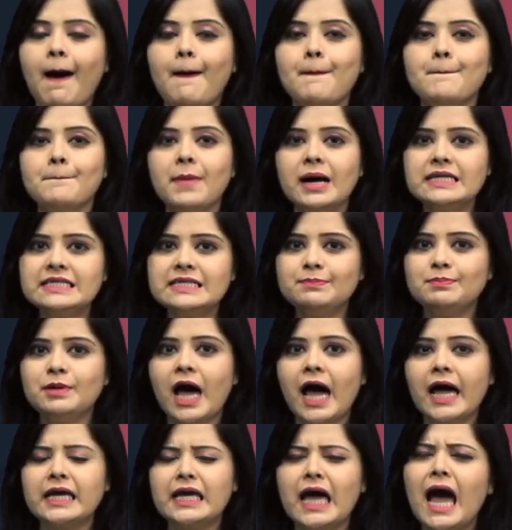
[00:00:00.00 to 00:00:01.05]

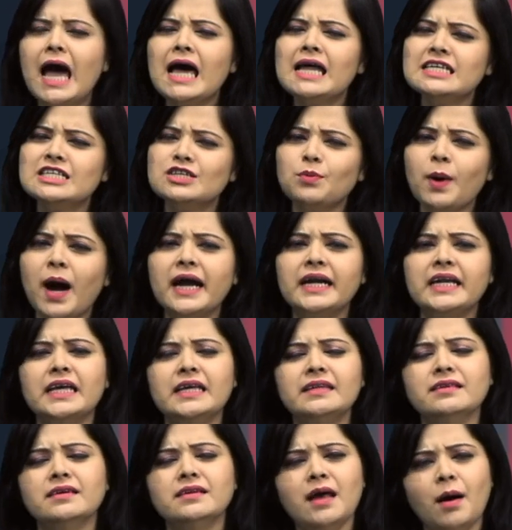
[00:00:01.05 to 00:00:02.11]
multiplying and
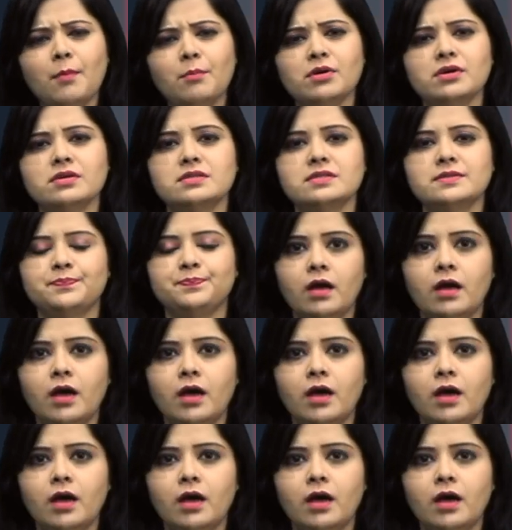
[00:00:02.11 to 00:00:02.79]
dividing the numbers.